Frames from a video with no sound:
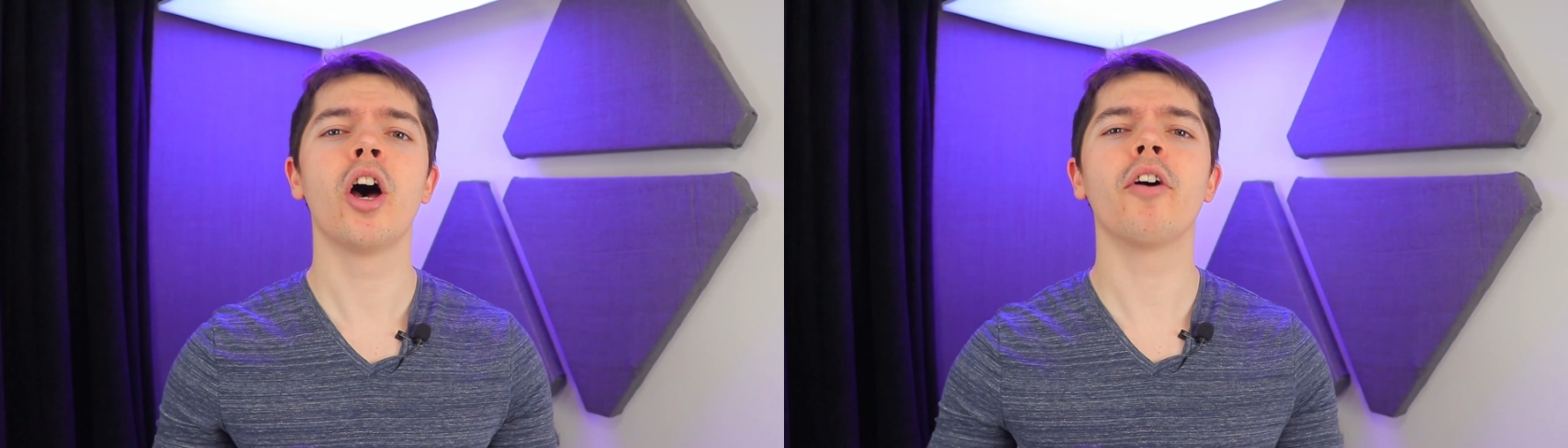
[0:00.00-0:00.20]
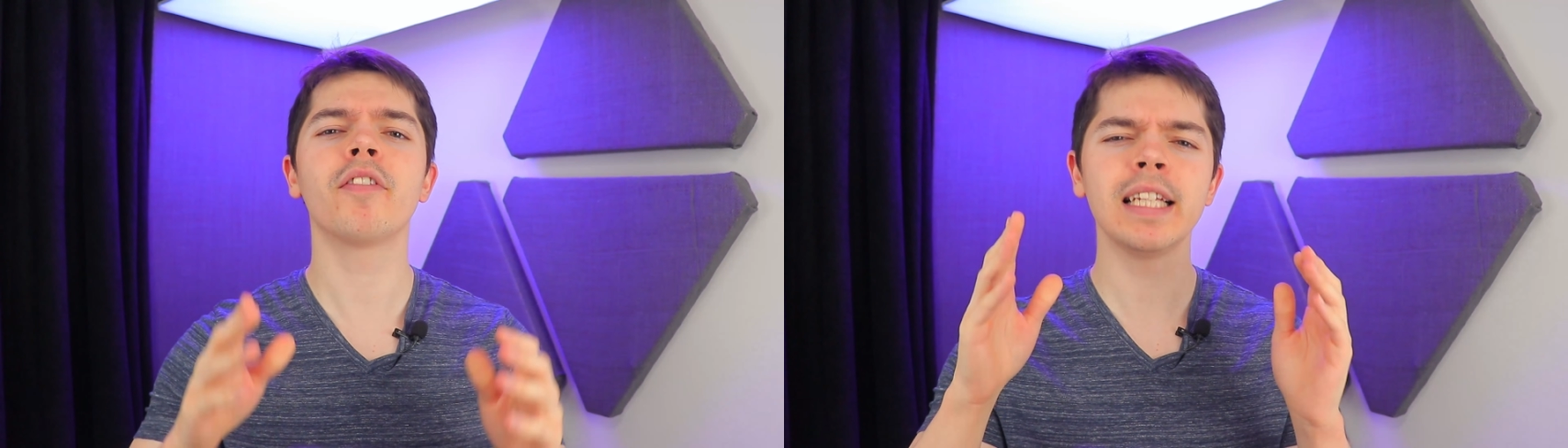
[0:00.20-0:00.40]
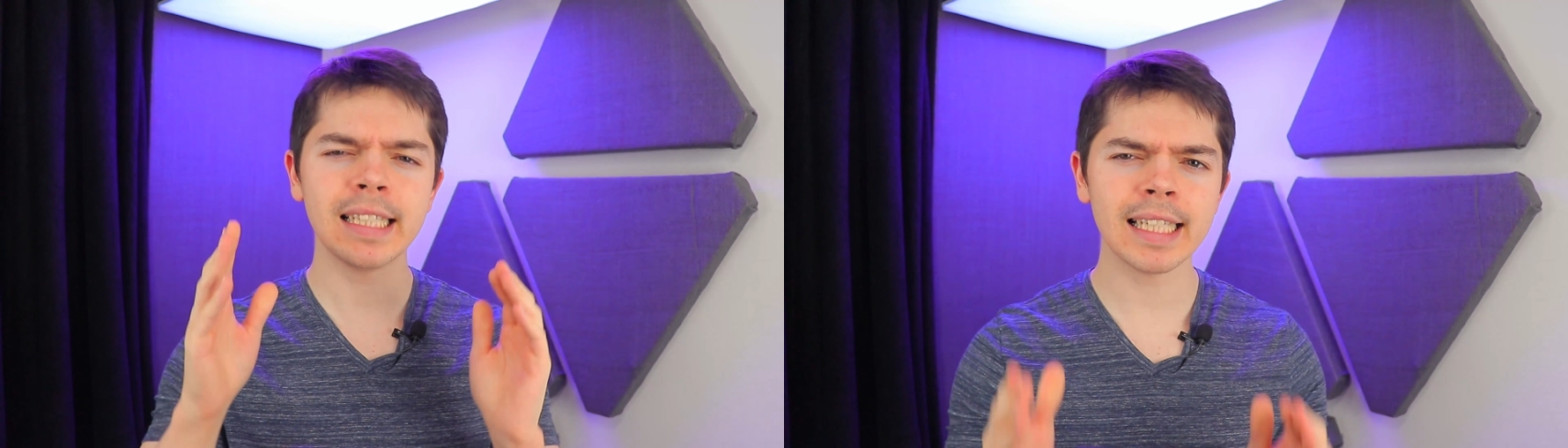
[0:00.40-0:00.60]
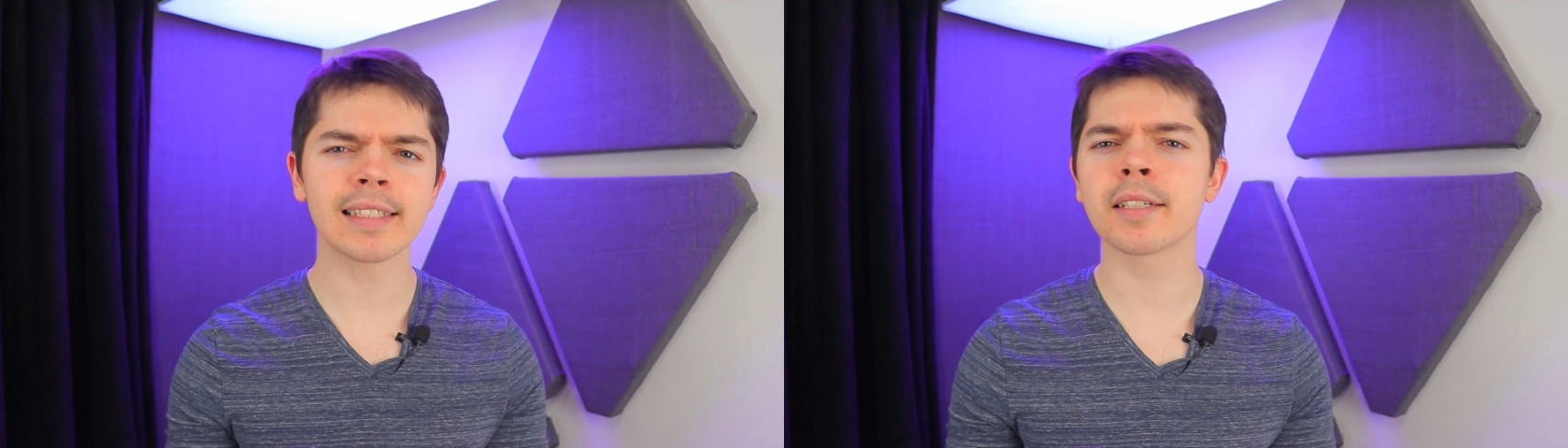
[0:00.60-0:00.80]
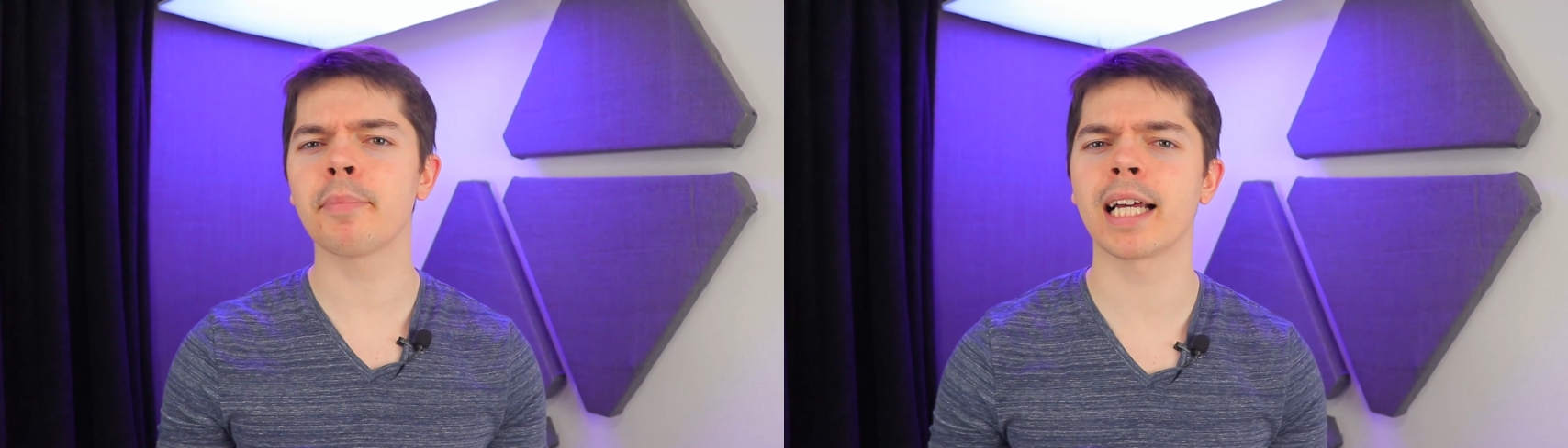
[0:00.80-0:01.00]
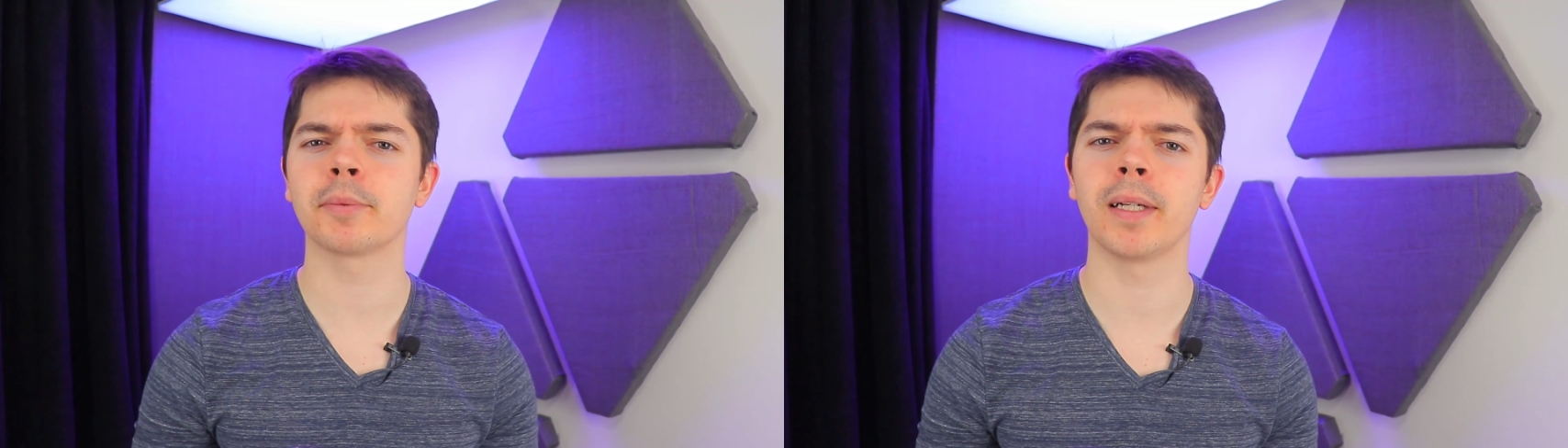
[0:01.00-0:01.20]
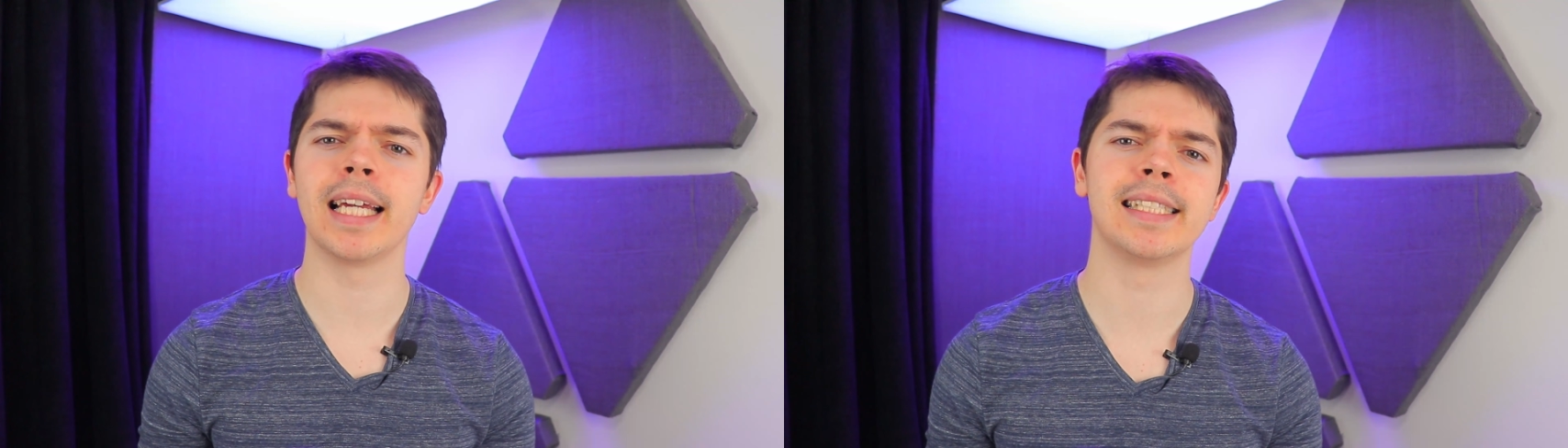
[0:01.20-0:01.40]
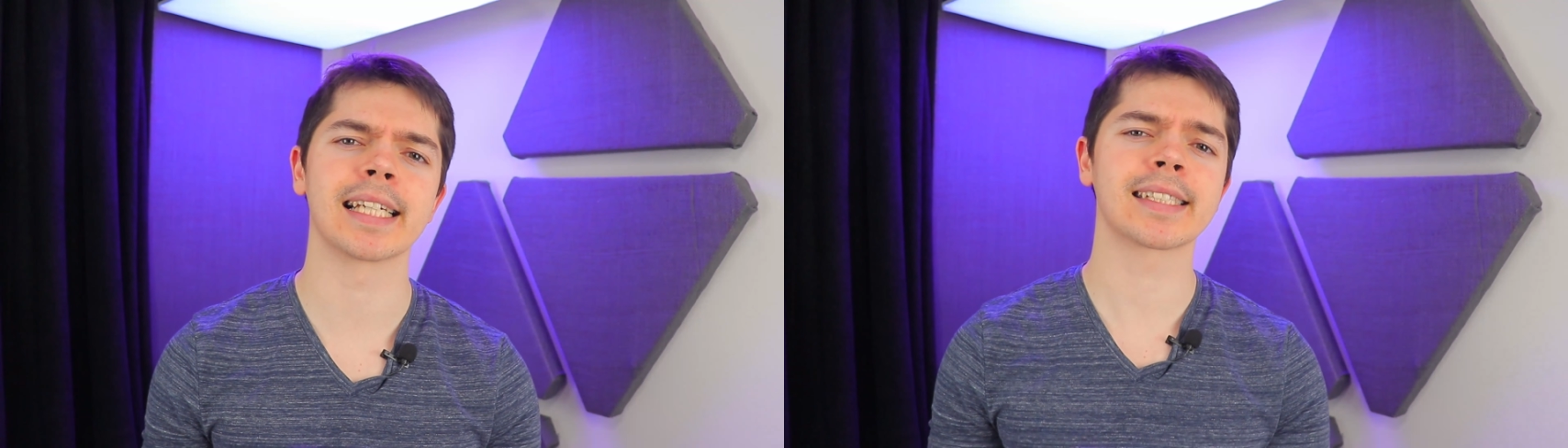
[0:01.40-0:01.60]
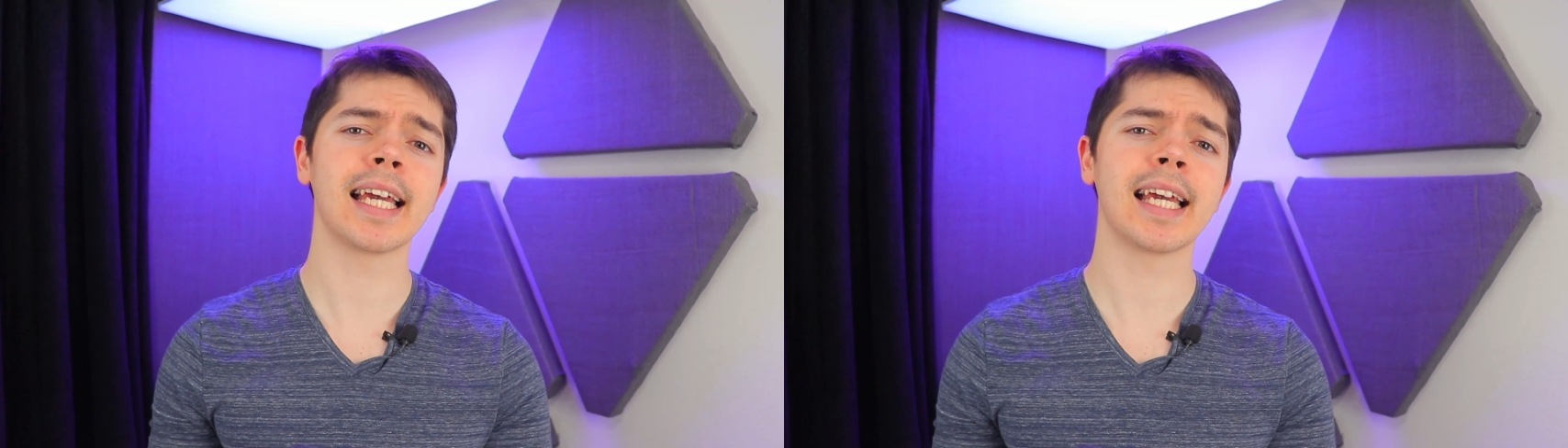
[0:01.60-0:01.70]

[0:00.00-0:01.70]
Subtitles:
of the least compatible ATX